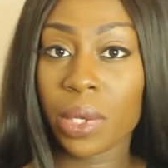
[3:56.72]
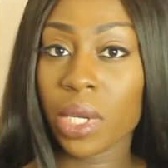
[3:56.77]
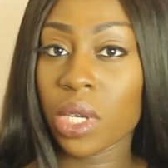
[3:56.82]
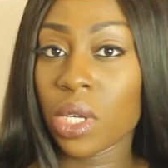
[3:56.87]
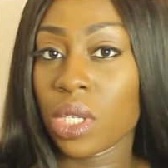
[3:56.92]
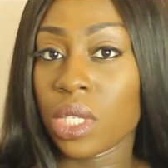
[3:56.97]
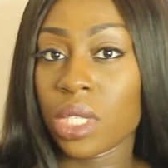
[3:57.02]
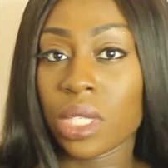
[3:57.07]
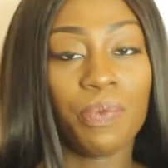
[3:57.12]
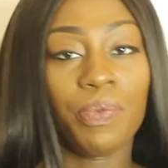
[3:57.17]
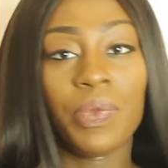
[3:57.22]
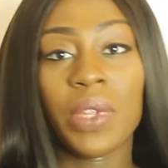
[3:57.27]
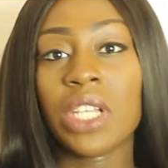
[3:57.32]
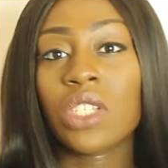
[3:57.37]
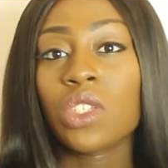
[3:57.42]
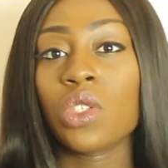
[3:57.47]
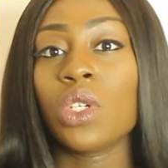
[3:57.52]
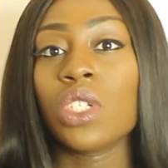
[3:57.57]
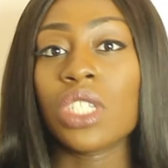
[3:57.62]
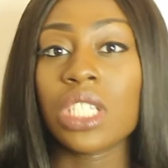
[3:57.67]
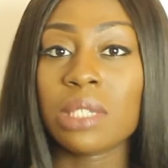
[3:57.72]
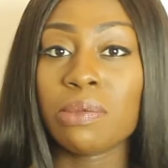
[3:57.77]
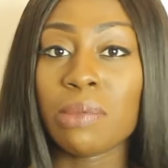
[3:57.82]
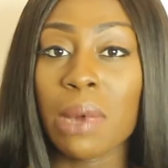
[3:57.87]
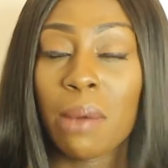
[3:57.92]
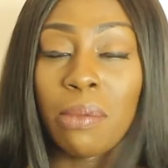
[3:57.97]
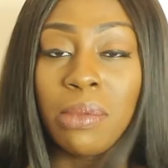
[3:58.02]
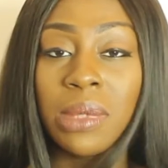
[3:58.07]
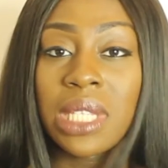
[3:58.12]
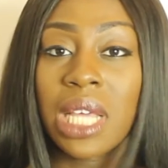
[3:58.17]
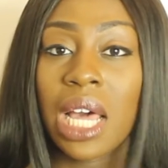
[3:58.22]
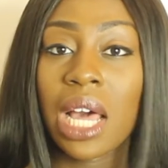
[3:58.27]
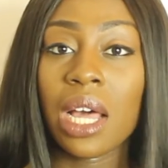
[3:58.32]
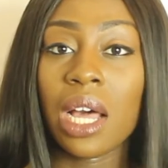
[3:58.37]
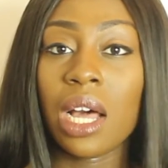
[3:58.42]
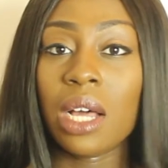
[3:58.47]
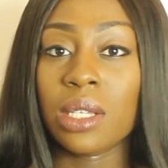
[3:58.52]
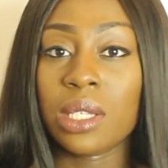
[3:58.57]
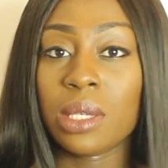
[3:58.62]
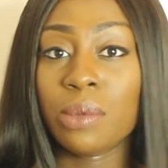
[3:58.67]
because it's not just mums
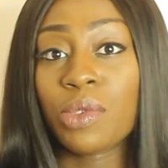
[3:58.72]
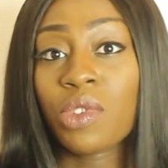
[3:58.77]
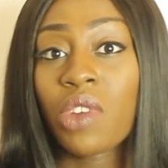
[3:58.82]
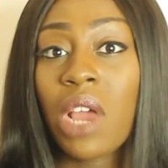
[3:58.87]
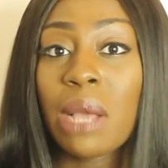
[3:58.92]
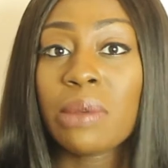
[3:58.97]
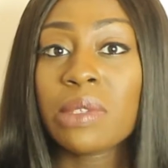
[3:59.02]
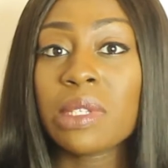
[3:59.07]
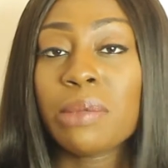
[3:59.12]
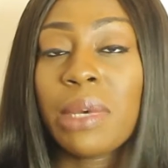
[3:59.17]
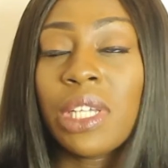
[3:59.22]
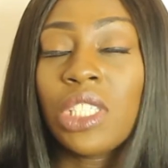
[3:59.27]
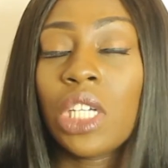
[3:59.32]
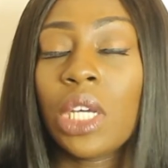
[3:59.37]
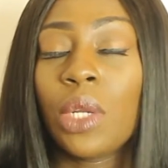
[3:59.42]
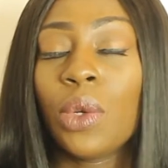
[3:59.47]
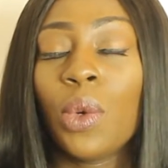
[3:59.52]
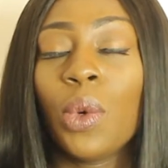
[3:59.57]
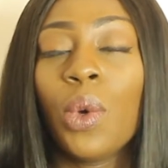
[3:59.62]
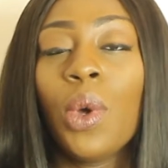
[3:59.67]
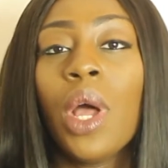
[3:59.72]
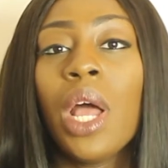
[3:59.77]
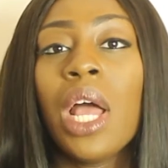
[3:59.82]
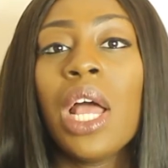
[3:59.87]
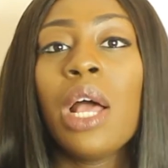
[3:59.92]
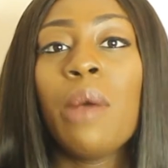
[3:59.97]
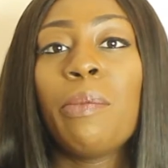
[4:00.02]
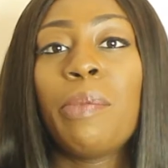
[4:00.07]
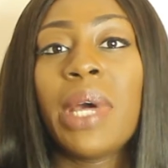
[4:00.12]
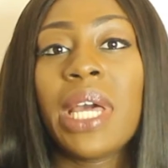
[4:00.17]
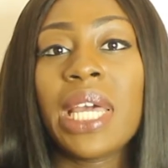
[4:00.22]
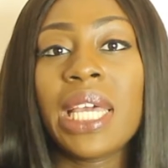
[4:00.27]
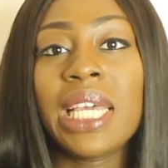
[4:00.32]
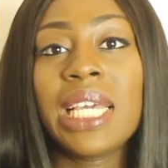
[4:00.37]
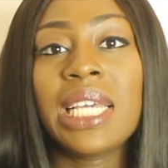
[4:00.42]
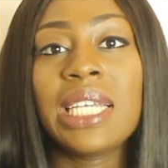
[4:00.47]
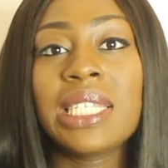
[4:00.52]
that are subscribed to my channel but it